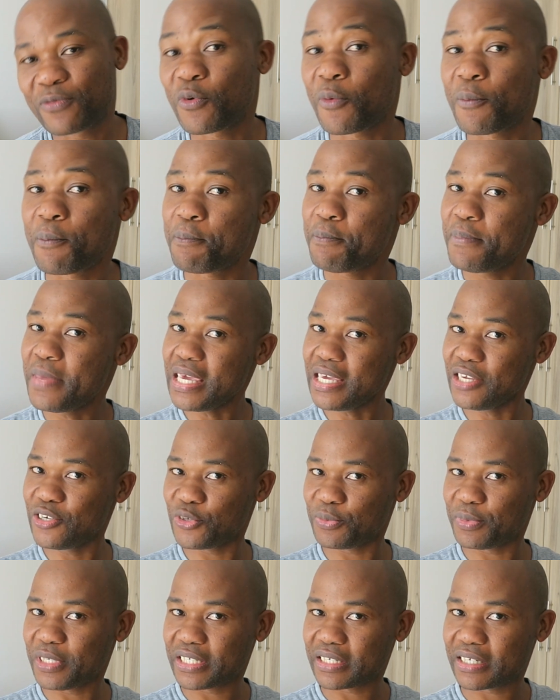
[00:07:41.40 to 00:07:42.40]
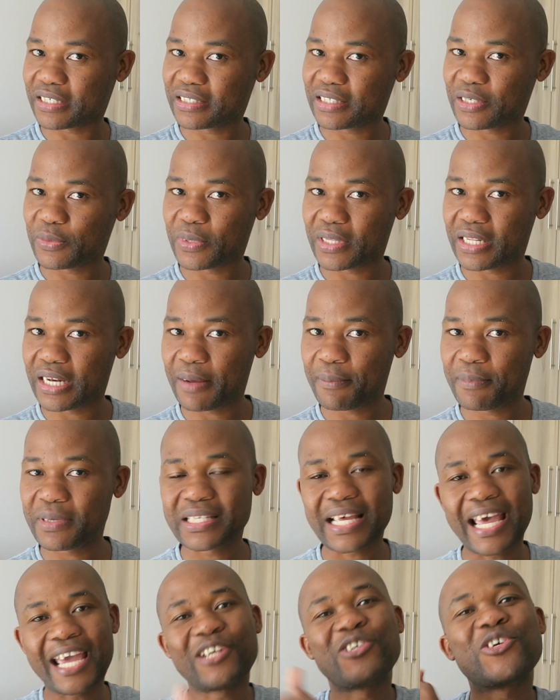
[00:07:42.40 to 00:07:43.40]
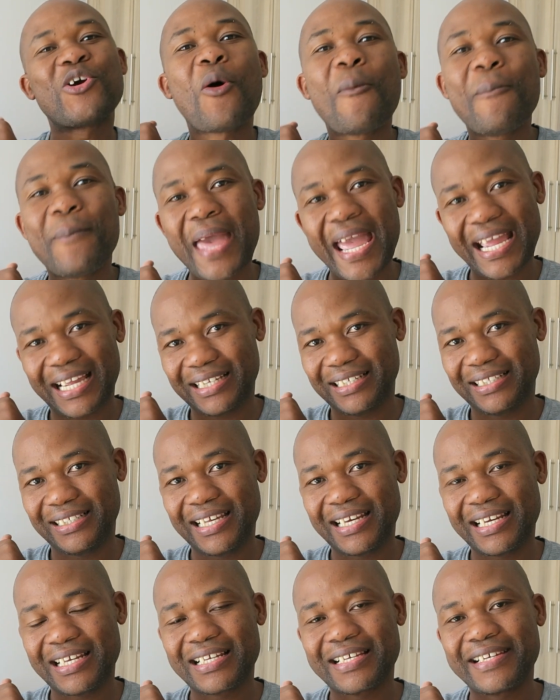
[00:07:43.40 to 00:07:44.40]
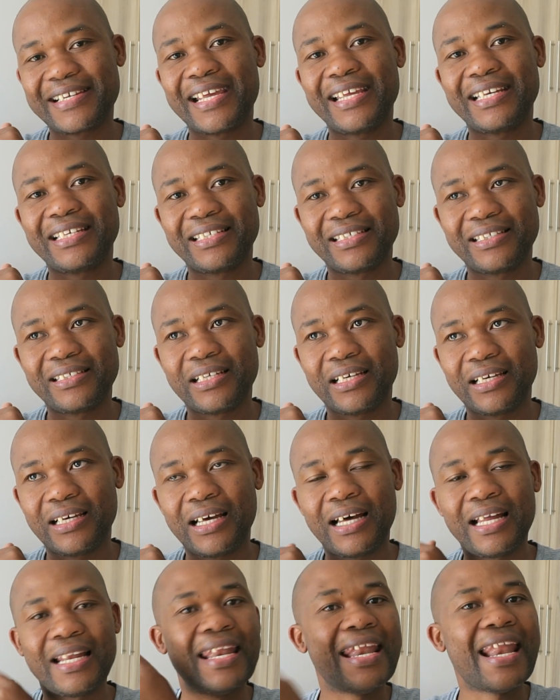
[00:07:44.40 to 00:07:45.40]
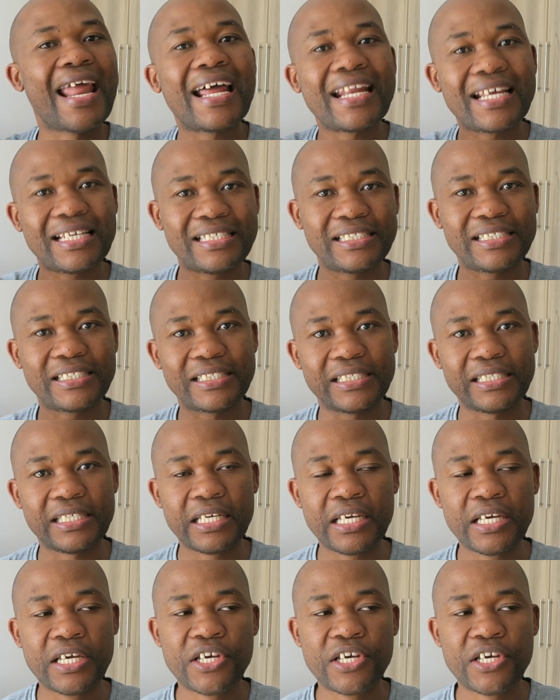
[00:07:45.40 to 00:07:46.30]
for me to be trusted with numbers, I had to go back and then create another degree.